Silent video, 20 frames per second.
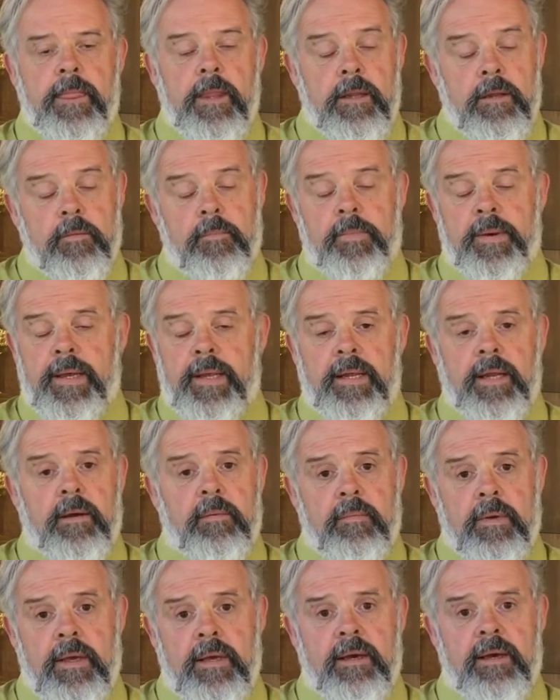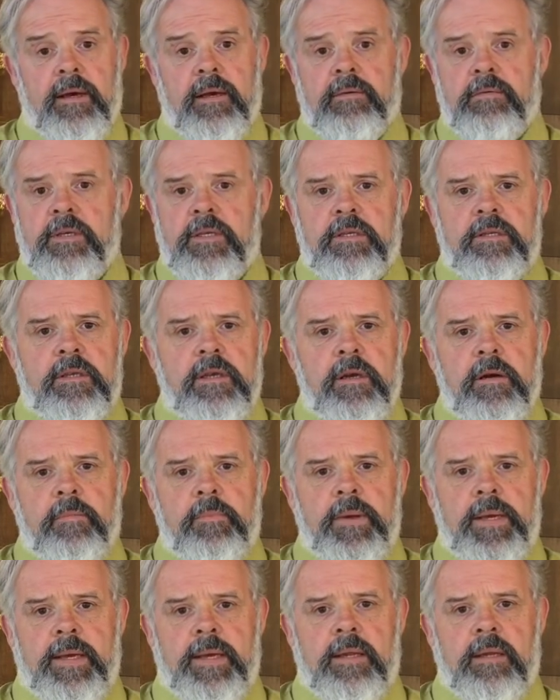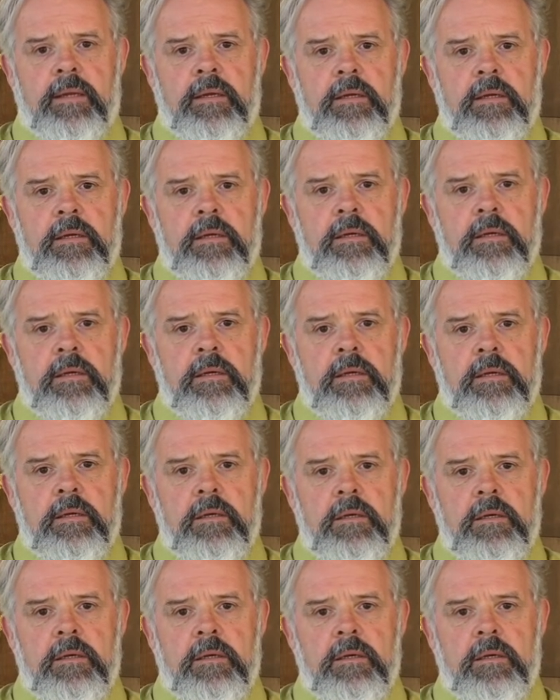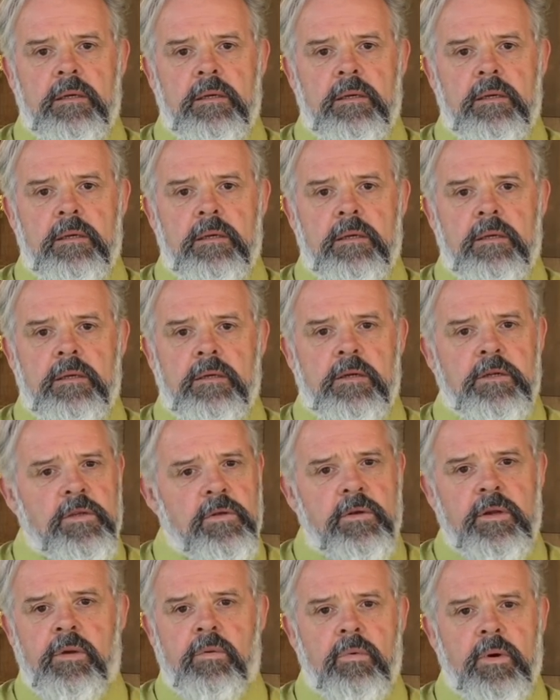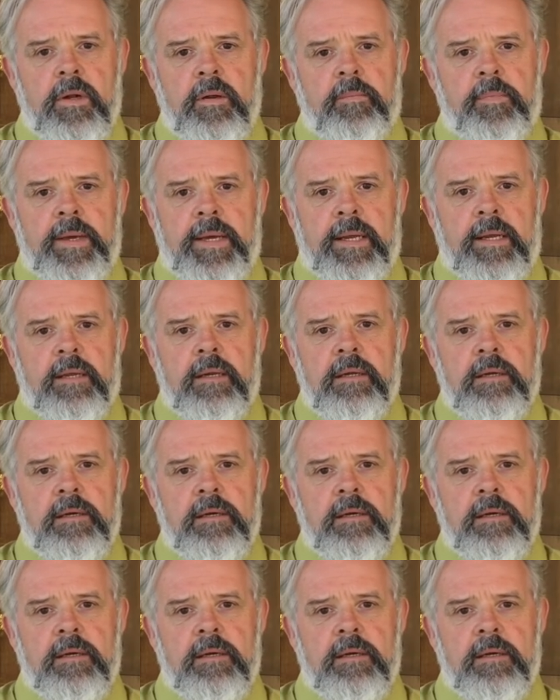The pain I may have is their pain. There's only one pain.